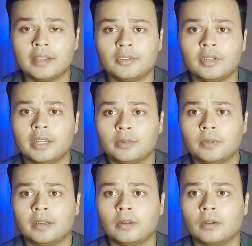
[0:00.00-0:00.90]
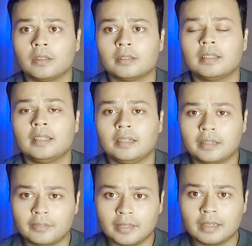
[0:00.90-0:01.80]
it will cause
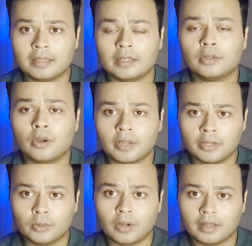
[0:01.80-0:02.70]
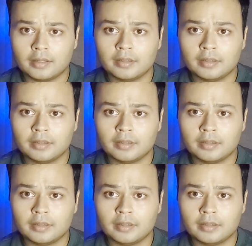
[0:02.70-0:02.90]
difficulty in talking to others,